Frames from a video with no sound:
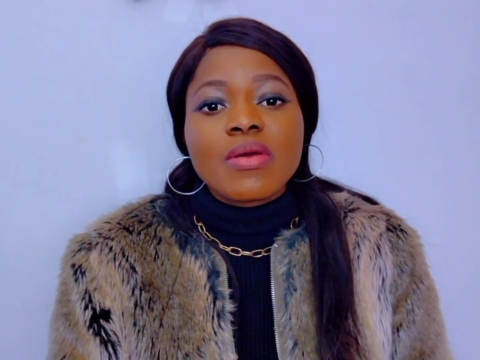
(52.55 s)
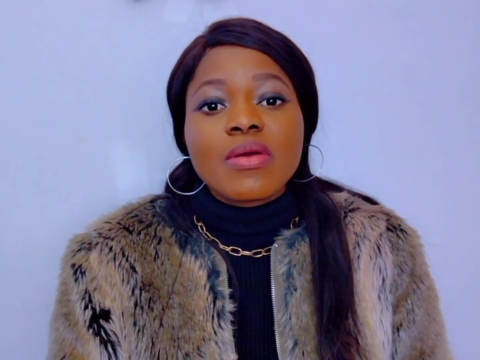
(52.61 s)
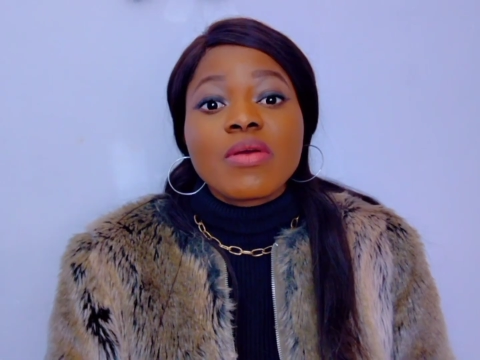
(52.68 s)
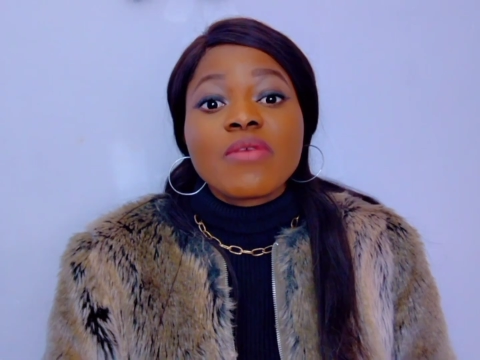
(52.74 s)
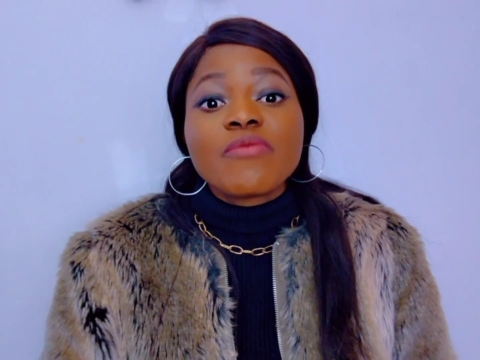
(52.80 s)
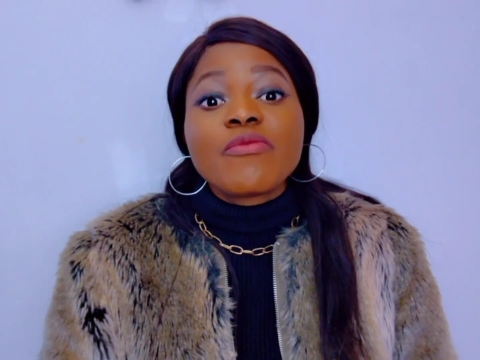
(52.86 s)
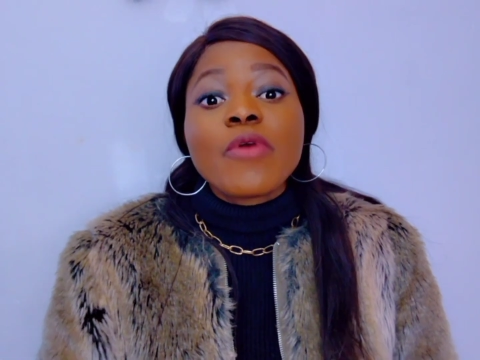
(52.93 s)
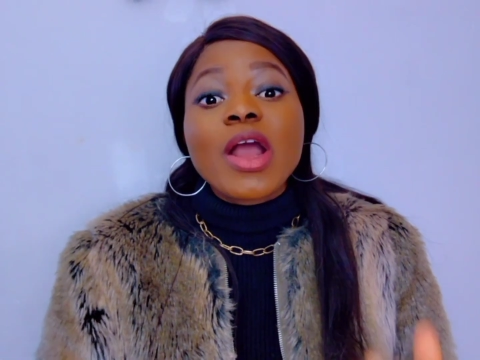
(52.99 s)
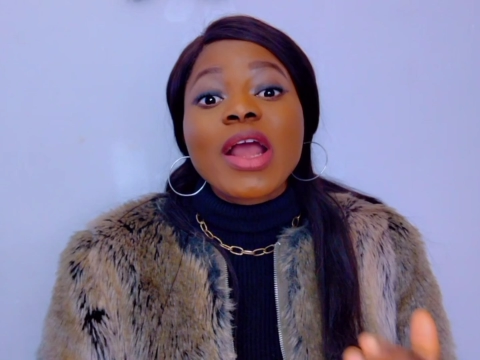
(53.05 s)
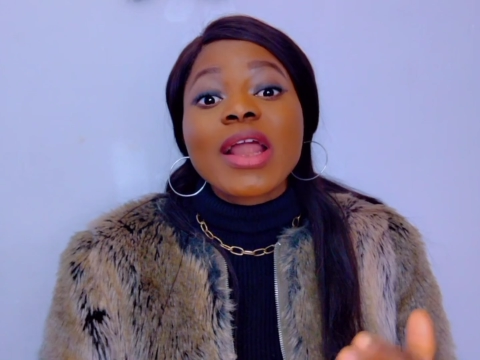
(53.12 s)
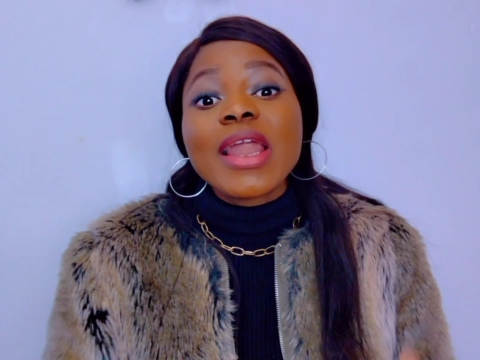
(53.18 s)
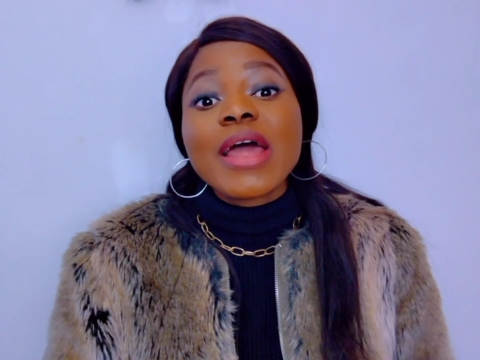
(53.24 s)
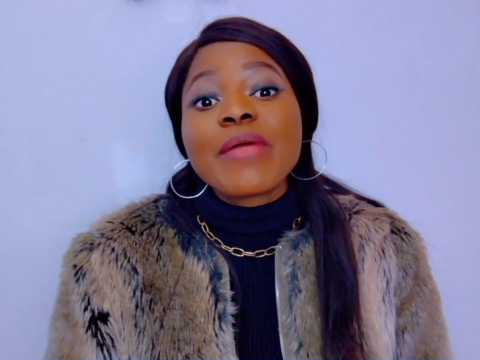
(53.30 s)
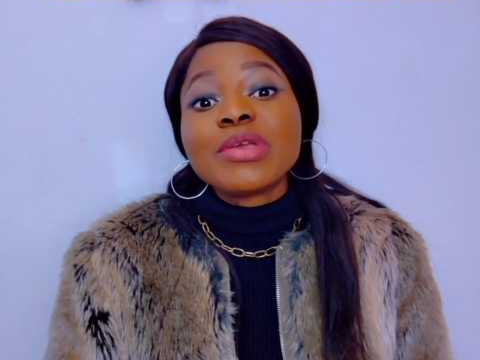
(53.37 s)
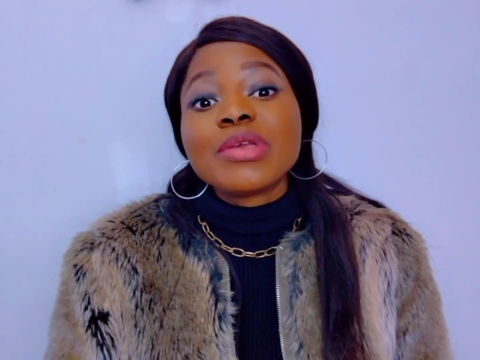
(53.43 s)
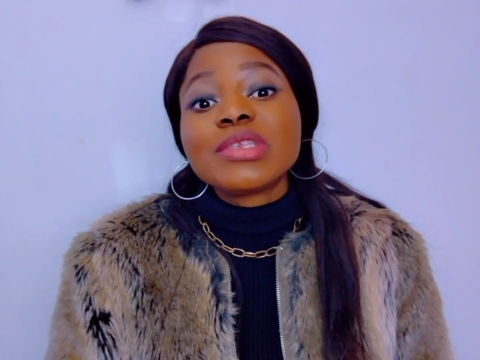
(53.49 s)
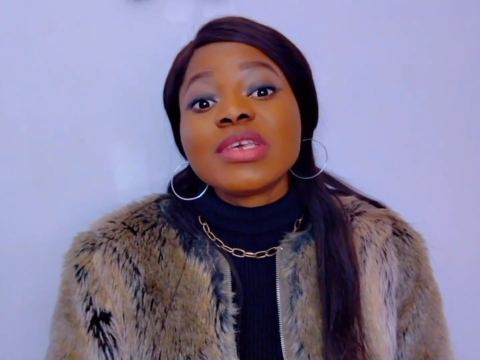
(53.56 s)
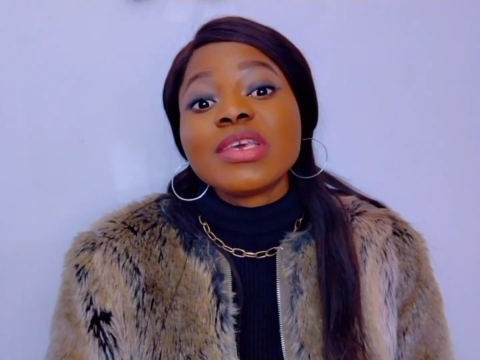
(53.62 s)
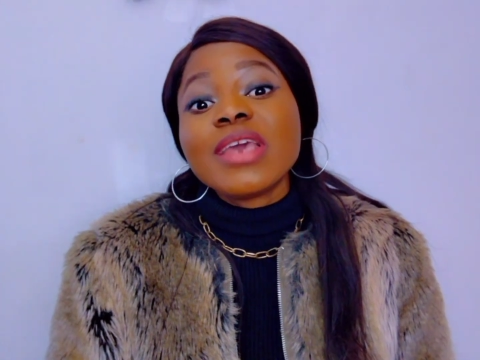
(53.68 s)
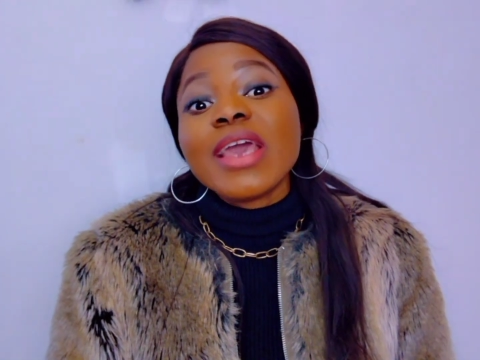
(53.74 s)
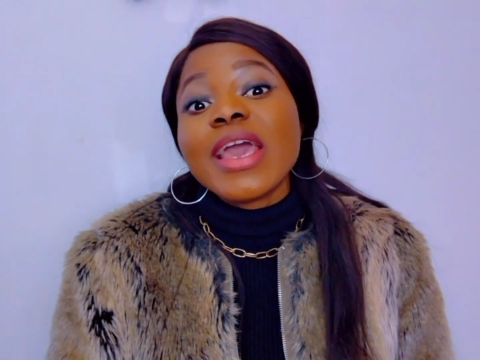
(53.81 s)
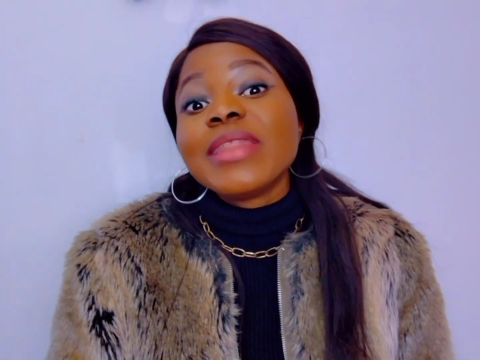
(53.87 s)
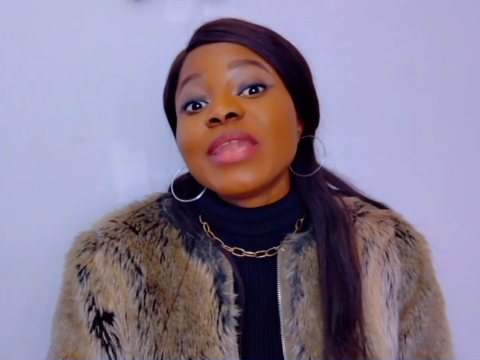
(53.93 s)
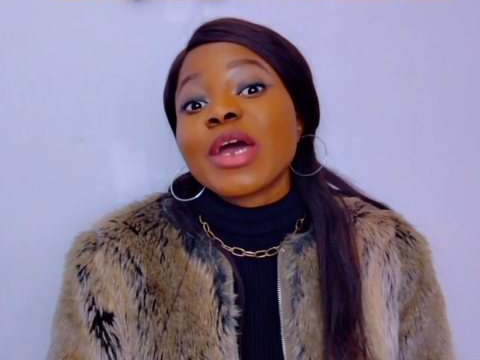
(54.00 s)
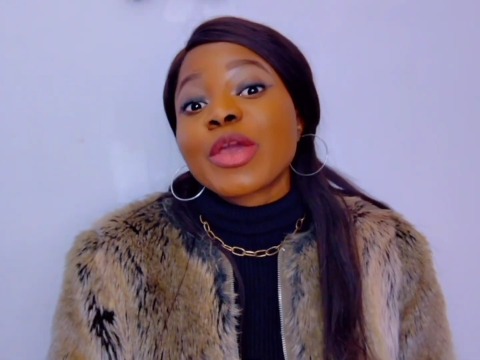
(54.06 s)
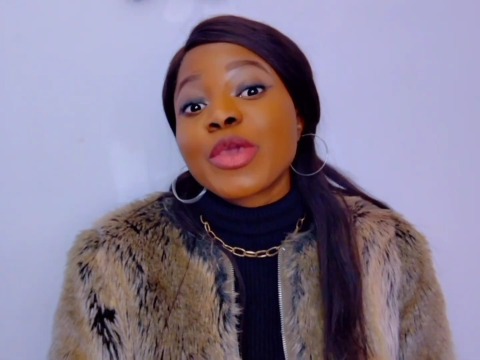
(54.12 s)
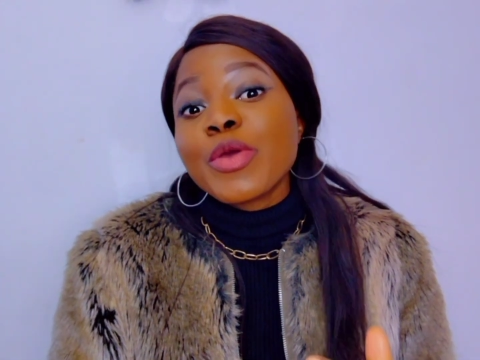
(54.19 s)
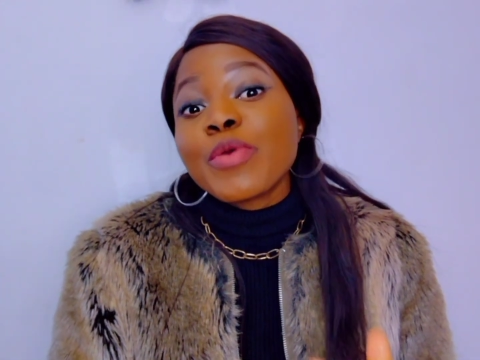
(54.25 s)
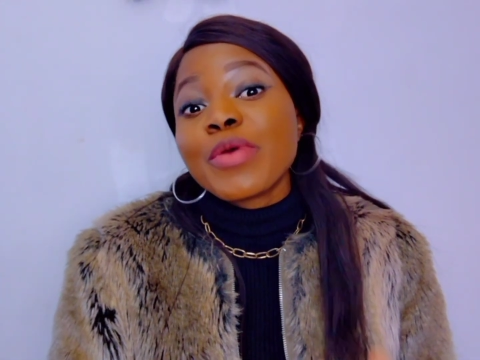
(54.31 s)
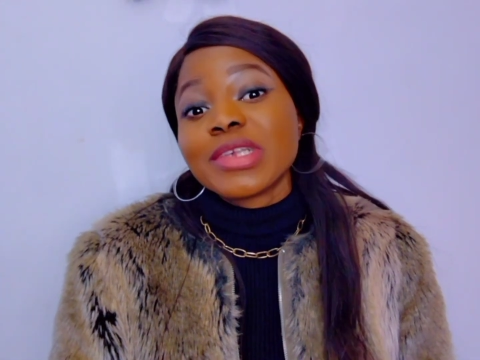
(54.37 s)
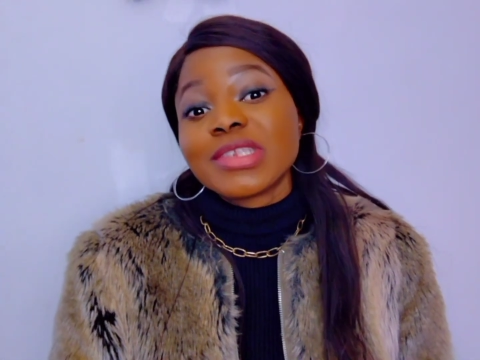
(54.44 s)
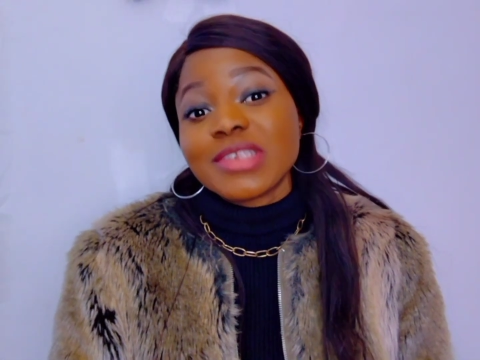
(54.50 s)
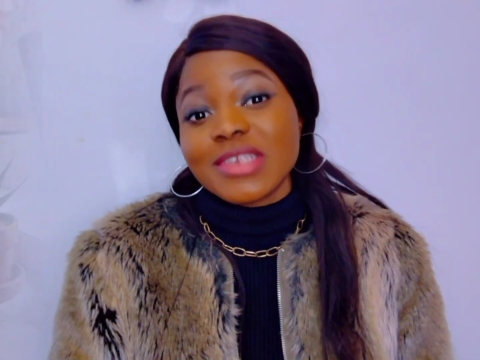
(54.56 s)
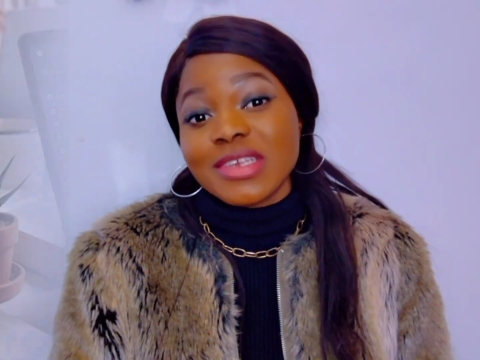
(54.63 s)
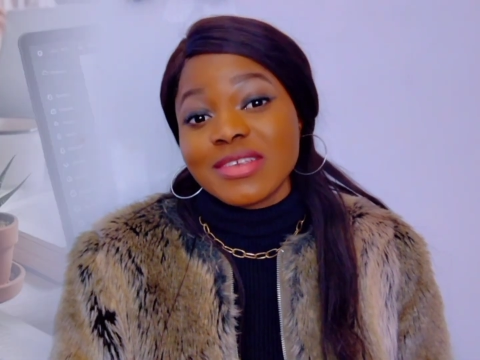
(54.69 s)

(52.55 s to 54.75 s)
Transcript: for clarity and accuracy.